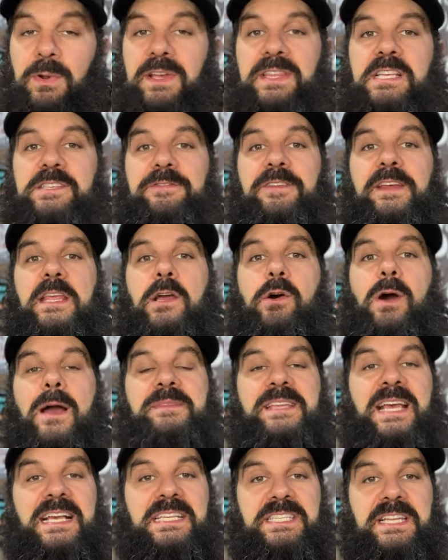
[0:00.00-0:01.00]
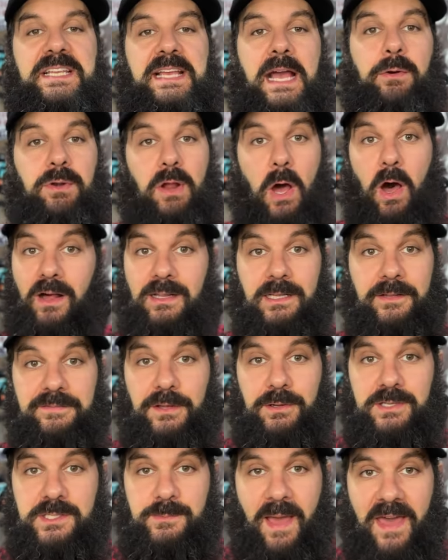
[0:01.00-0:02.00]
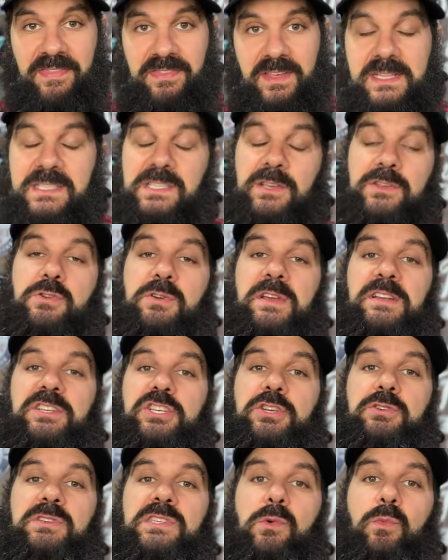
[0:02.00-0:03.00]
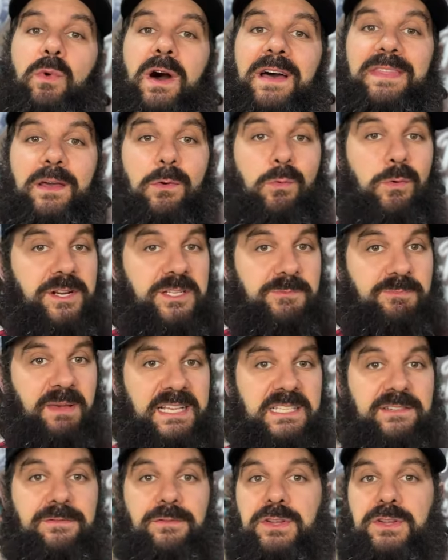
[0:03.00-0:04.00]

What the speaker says: in this video, I'm testing out all of those methods so you can choose the one that works best for